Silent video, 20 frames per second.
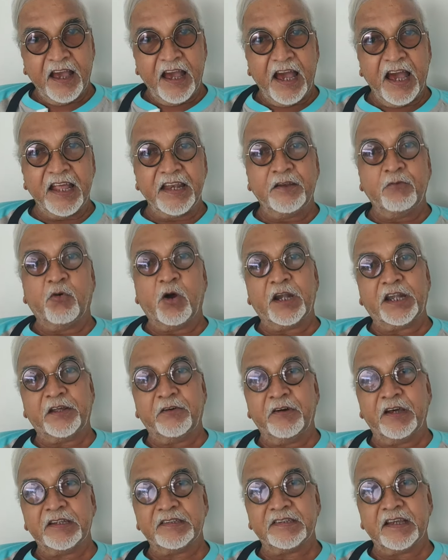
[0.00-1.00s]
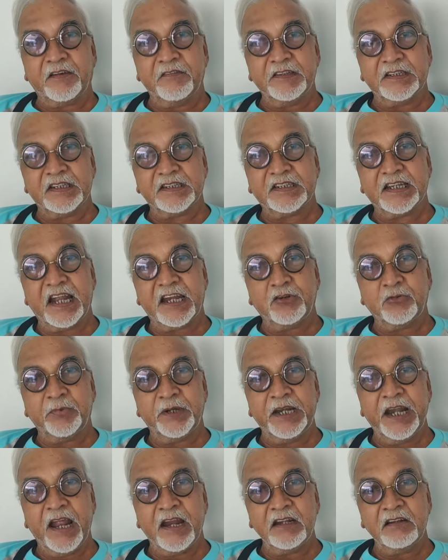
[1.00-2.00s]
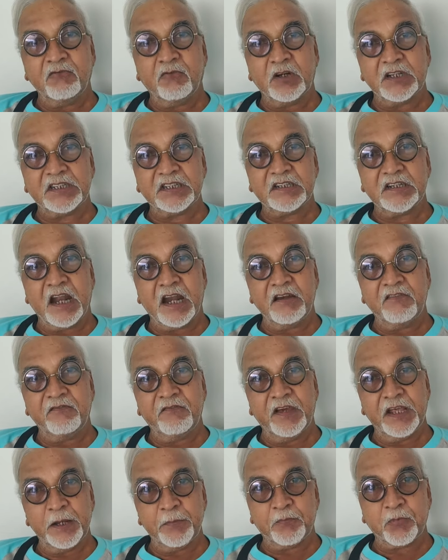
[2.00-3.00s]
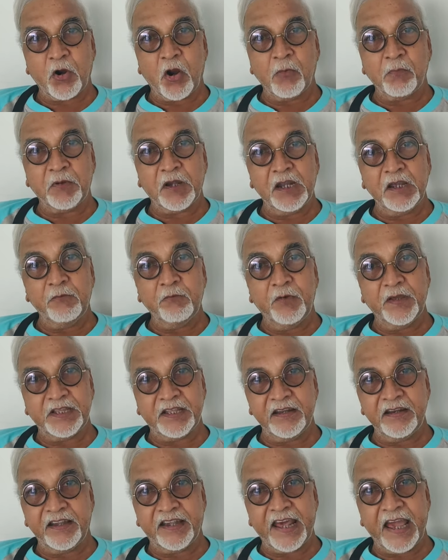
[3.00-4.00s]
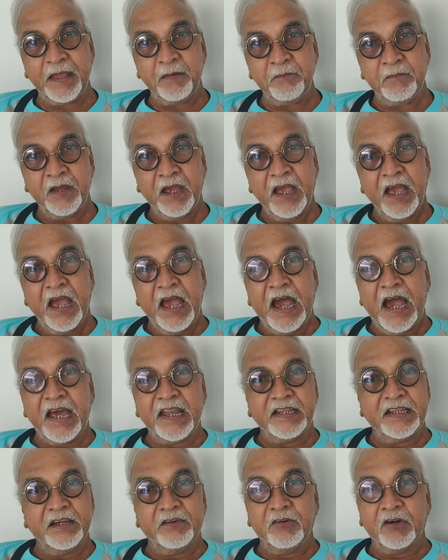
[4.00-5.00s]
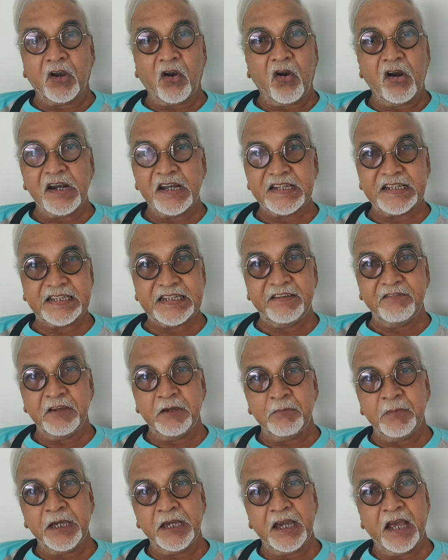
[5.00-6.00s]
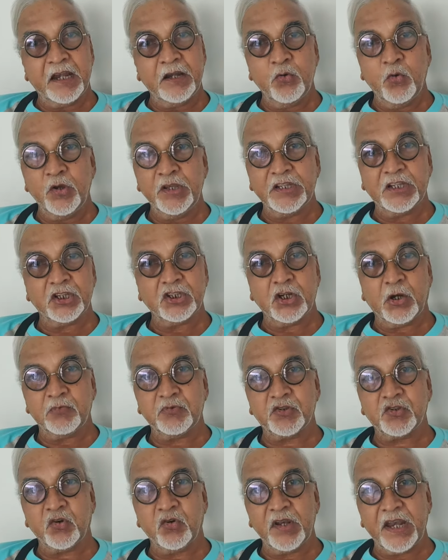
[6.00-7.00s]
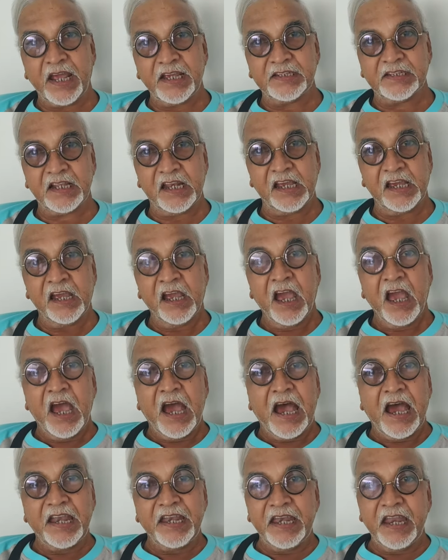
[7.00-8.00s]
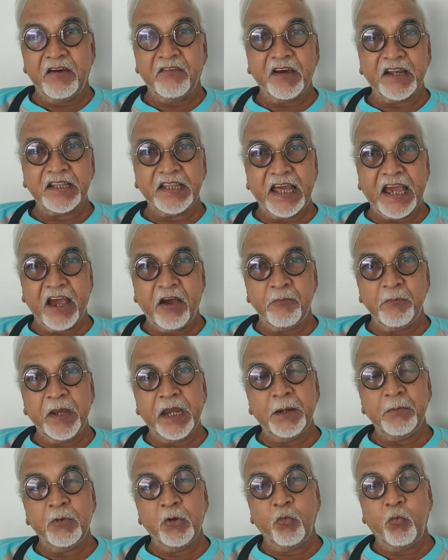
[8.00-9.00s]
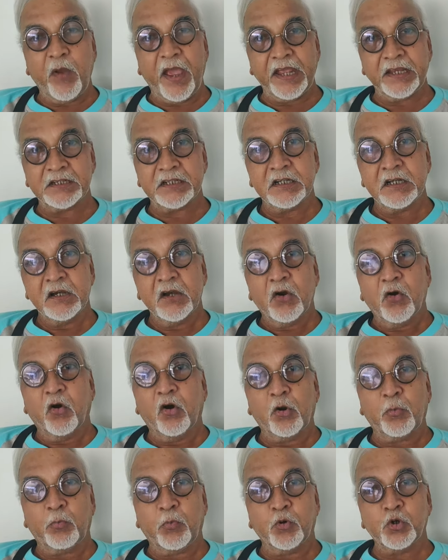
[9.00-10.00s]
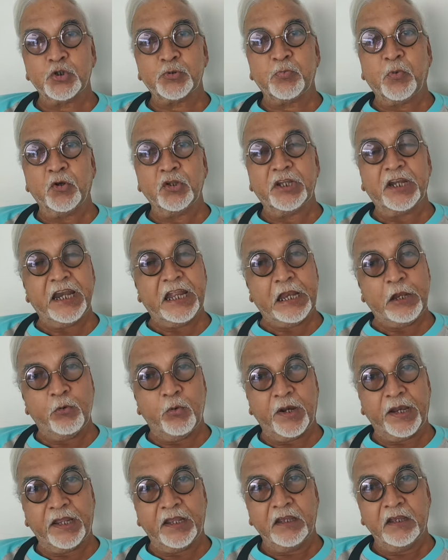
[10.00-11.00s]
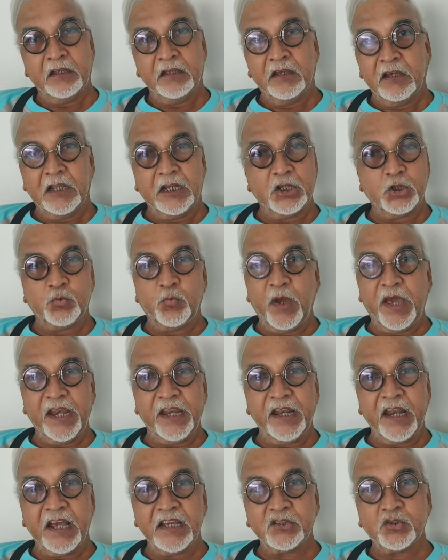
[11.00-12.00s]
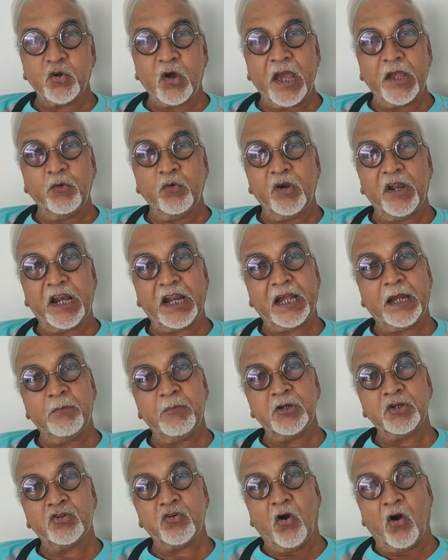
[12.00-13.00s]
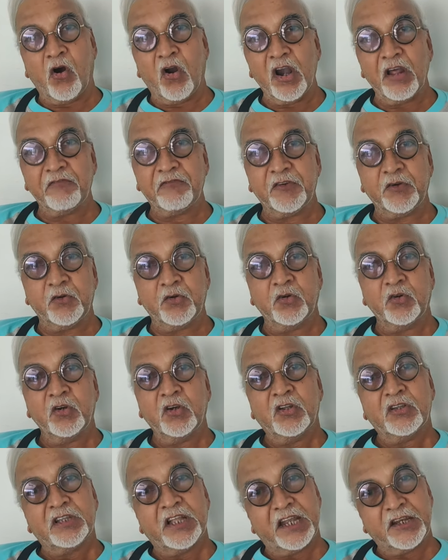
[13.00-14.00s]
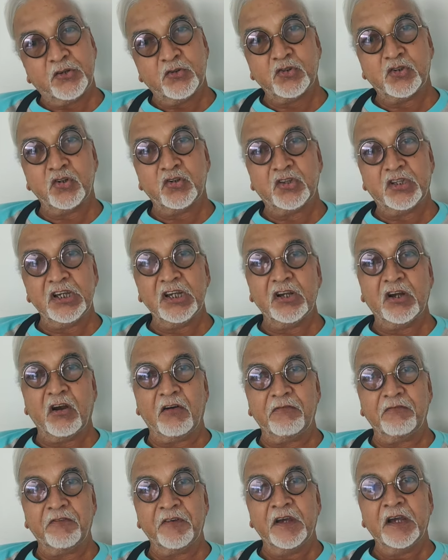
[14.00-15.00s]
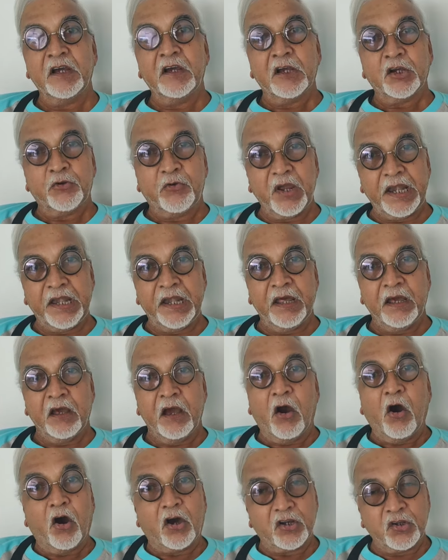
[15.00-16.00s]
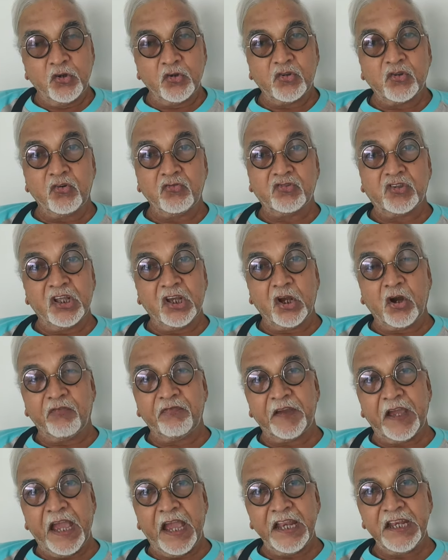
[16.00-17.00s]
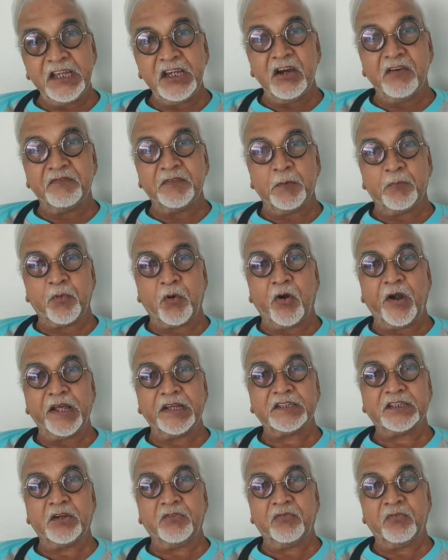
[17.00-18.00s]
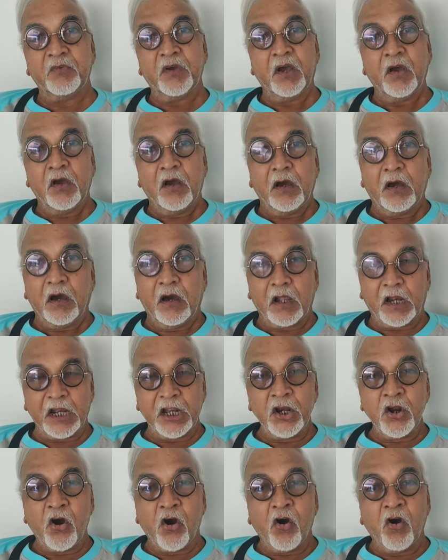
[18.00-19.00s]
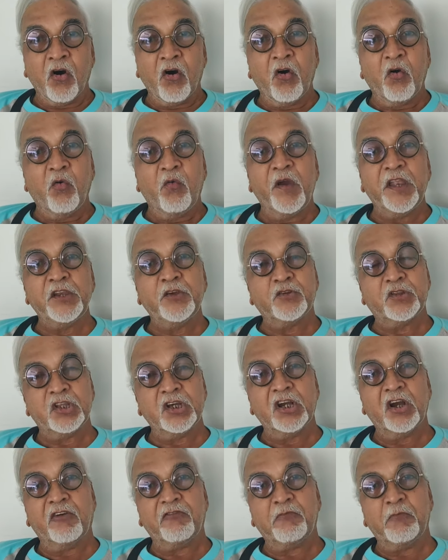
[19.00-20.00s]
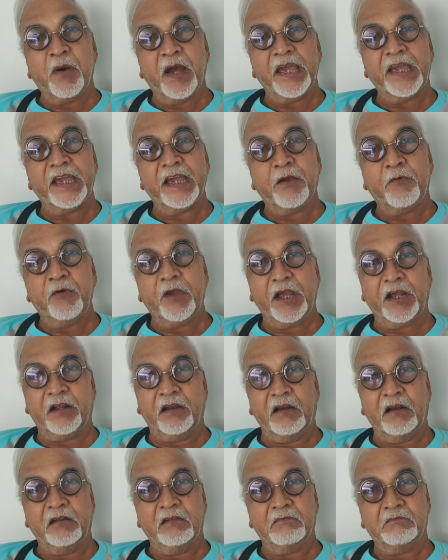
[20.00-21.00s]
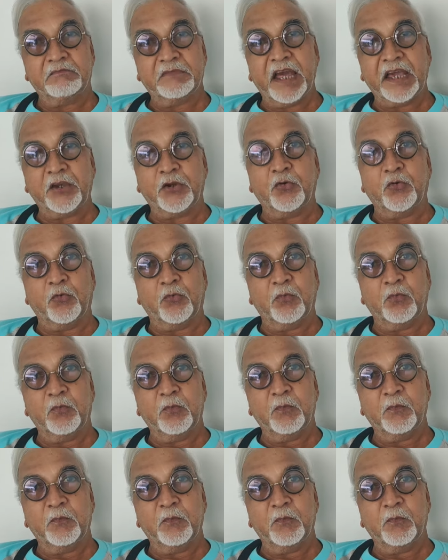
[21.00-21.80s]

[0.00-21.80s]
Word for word: and whatever services had to be done was done very promptly within time and they were all receiving me and doing the job so nicely and never they have made me wait or postpone the delivery. It is very nice so I would recommend to all of you that you should think of Kwid or you think of any of the products of uh, Renault when you think of buying a vehicle. Thank you.